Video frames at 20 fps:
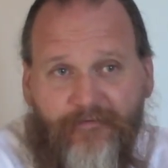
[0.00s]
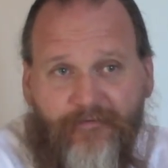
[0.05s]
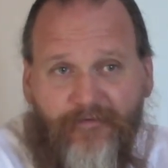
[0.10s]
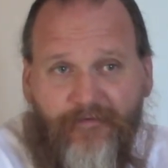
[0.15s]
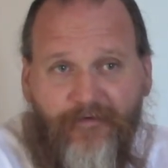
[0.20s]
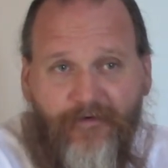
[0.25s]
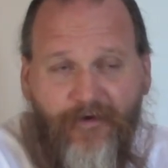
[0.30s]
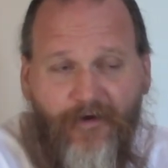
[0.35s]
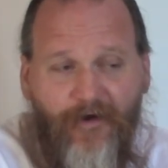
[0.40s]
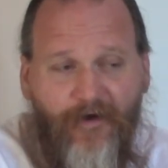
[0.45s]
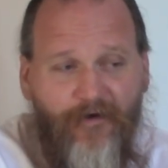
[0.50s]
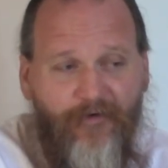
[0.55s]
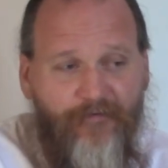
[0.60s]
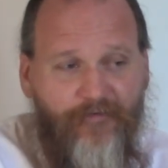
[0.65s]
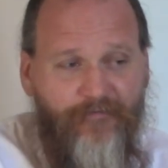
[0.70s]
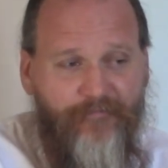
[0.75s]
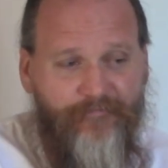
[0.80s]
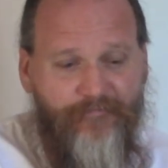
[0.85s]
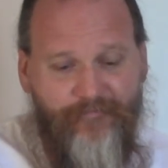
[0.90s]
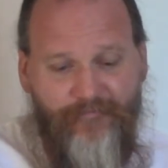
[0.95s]
you
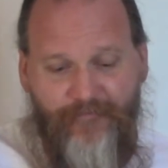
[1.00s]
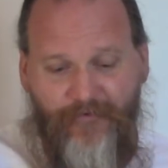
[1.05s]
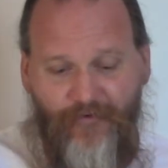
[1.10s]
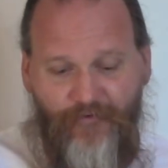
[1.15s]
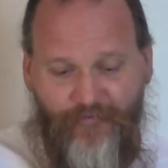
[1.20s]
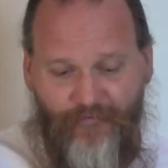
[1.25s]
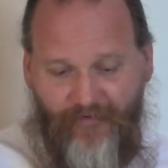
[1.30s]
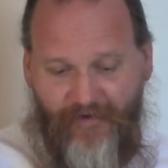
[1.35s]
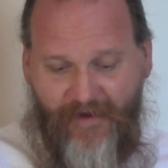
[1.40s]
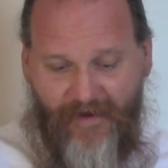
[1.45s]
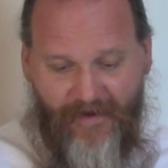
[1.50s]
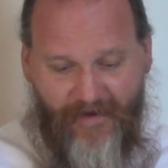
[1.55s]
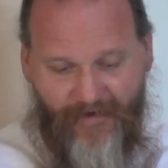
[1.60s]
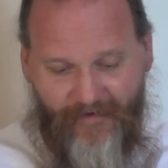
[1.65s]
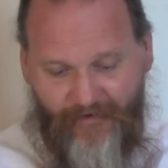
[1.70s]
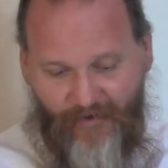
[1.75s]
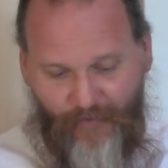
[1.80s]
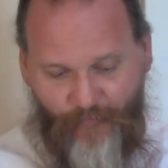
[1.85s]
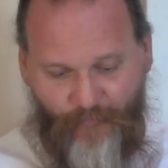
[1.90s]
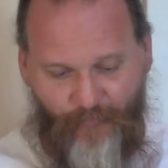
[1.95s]
know, usually I
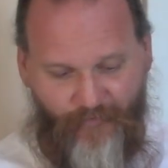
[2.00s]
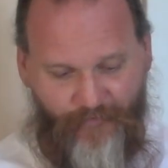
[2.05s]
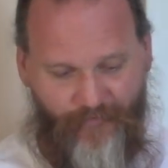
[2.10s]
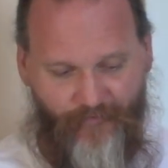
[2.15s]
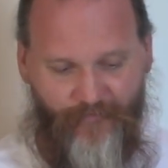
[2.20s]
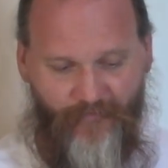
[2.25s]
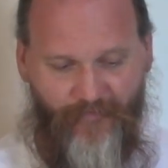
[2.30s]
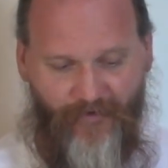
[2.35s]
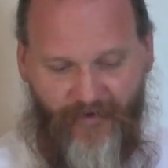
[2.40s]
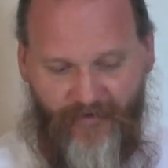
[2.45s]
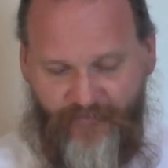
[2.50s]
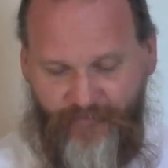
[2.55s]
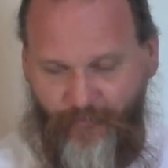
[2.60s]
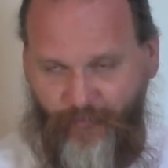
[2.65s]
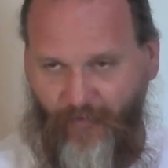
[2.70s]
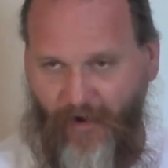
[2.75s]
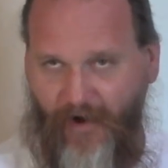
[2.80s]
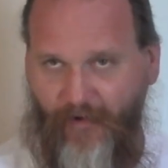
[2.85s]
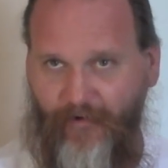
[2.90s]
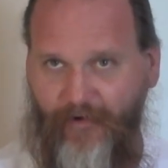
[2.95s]
end up with them like
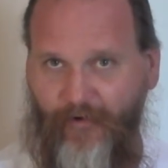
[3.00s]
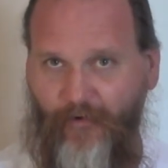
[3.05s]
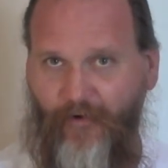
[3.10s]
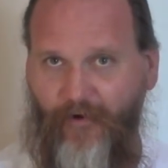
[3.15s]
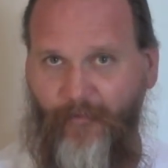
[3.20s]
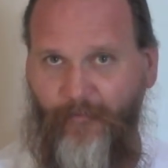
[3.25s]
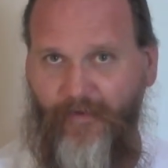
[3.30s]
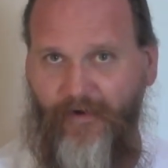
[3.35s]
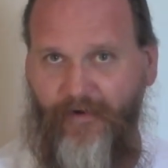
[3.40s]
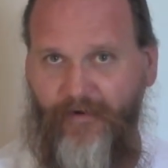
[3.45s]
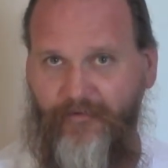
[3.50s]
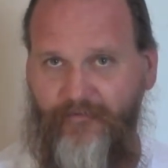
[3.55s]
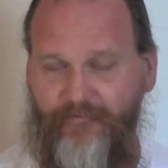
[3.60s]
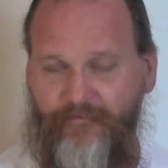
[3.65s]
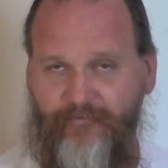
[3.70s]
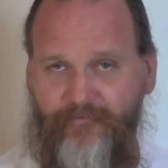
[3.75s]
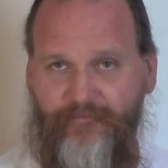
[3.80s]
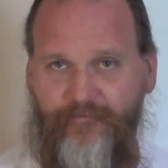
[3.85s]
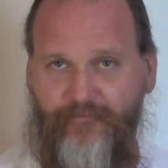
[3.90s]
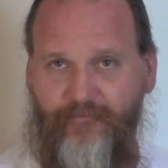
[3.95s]
sprouting on me
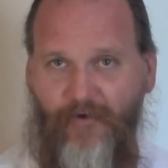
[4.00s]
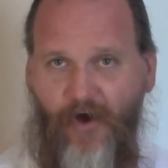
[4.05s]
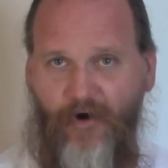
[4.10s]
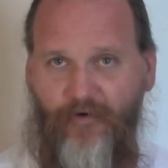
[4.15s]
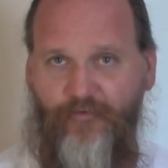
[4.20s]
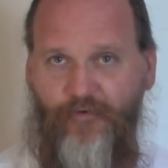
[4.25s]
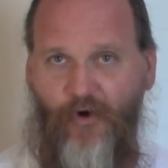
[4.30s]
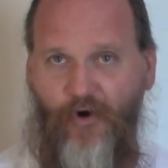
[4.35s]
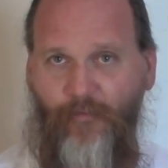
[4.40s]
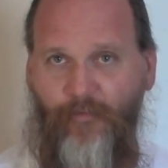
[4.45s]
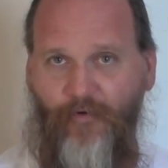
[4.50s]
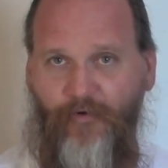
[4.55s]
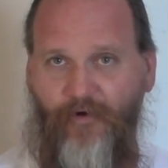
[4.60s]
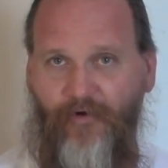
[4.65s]
in October,